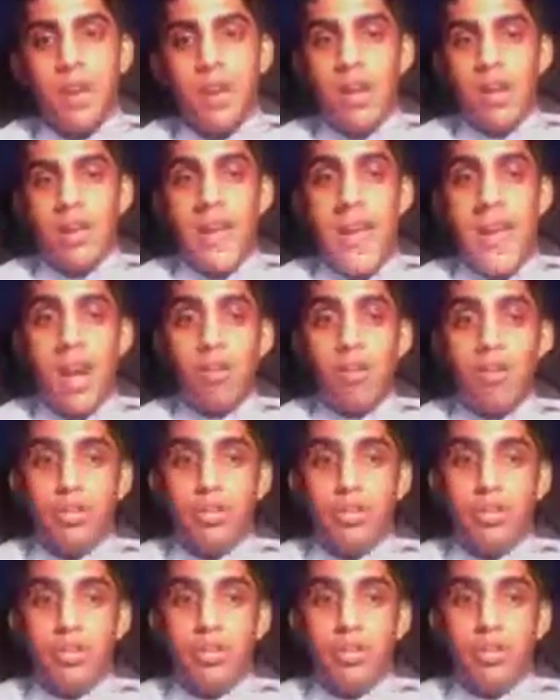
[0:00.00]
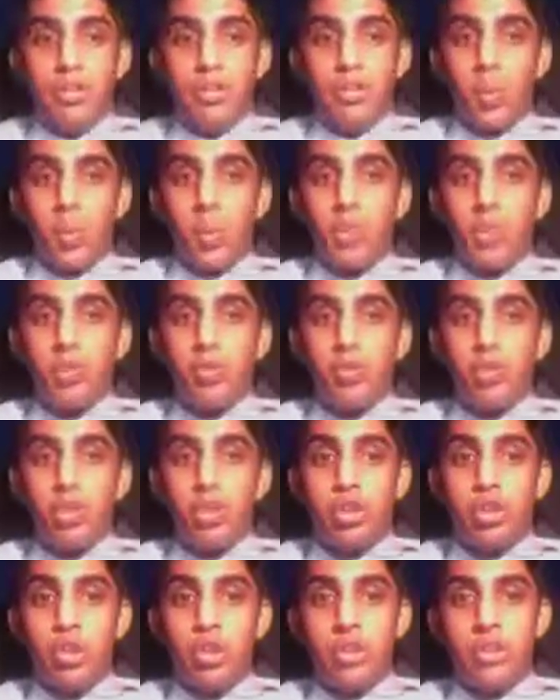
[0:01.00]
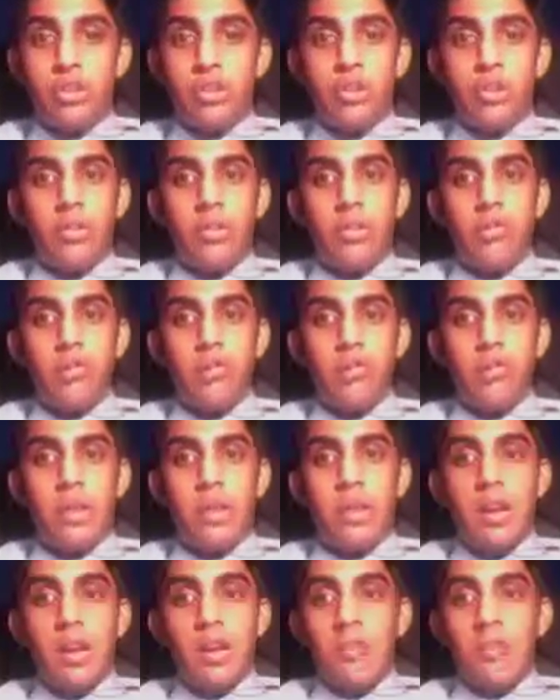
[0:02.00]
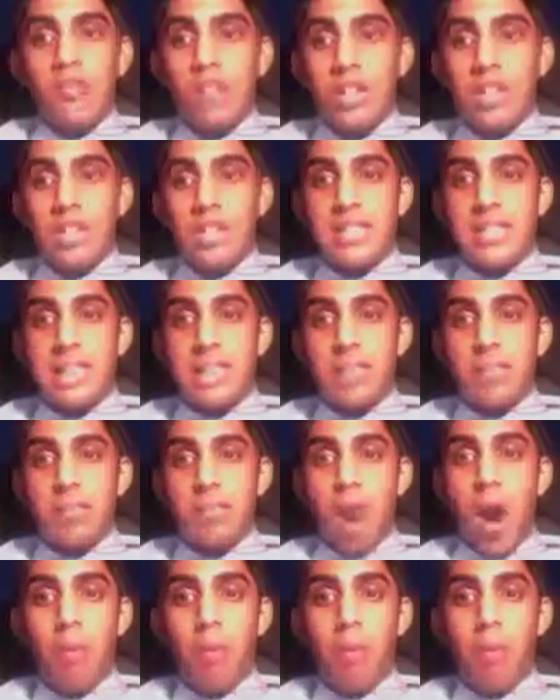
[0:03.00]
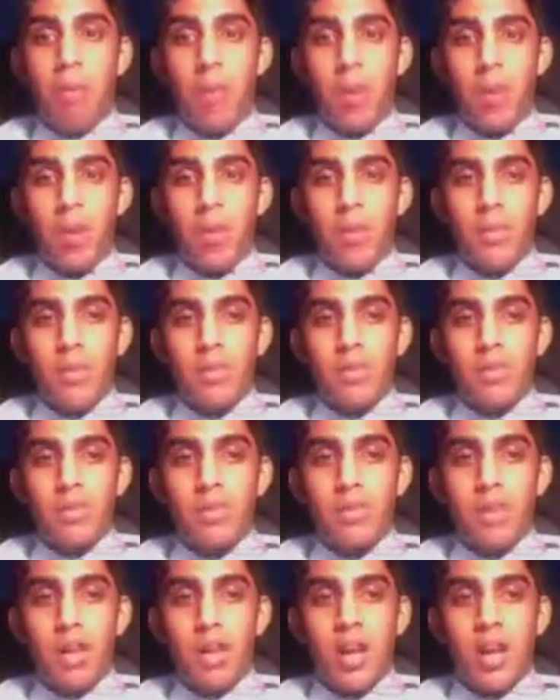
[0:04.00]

Now, do's, what you should do. First thing, probably one of the most